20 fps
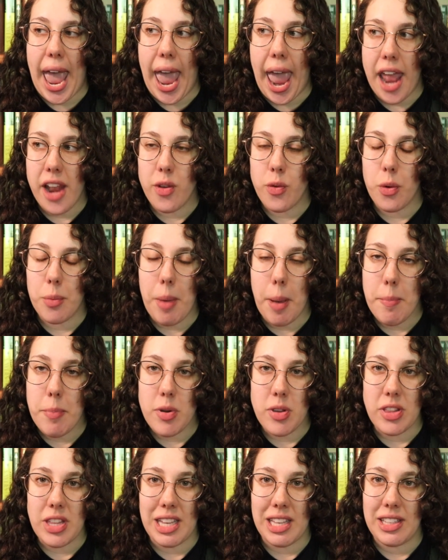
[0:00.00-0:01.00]
and
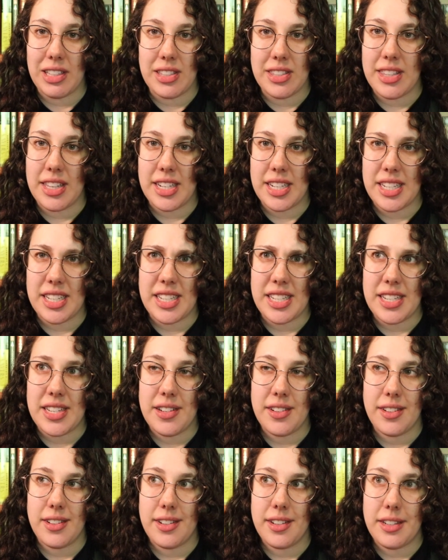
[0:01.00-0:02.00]
remember things that
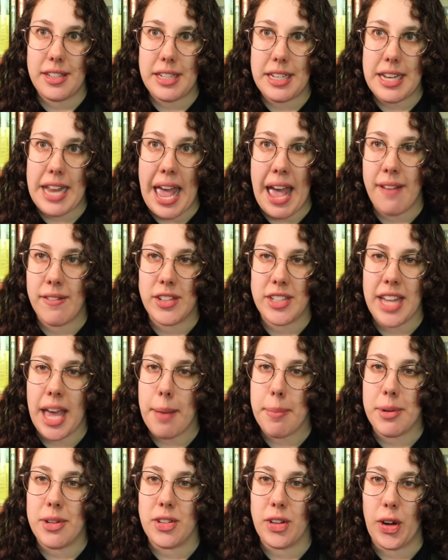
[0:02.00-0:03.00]
haven't
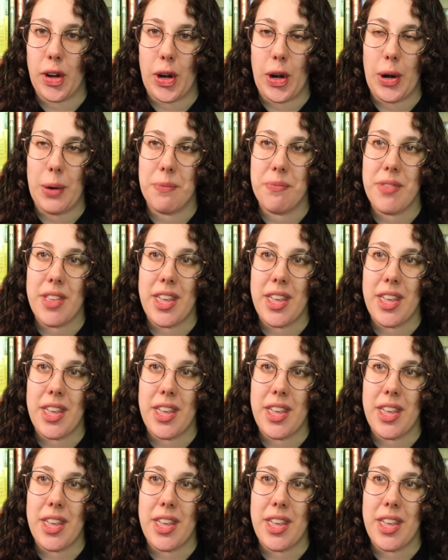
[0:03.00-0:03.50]
happened to her.